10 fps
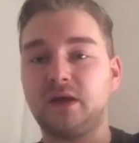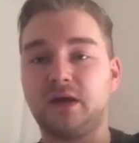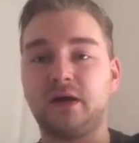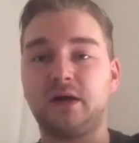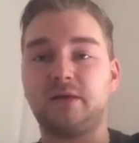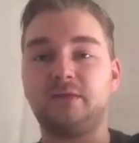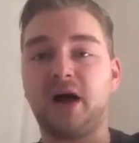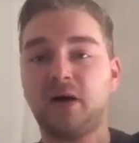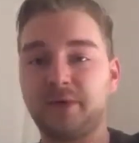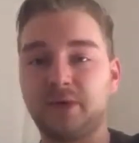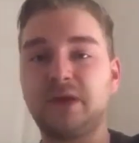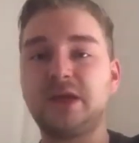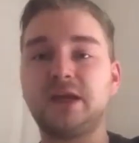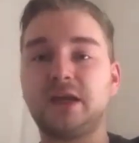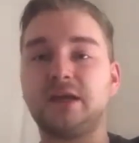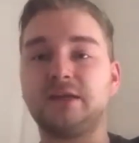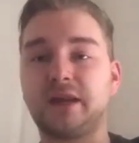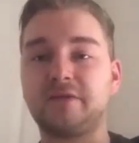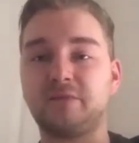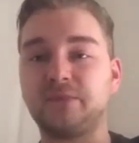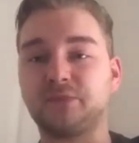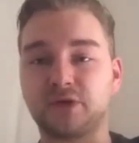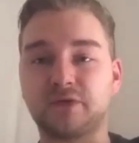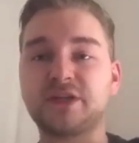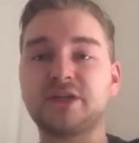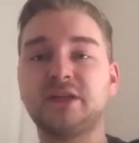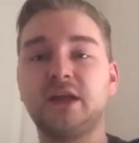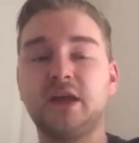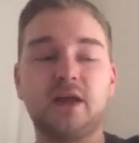helping me and that I've made progression.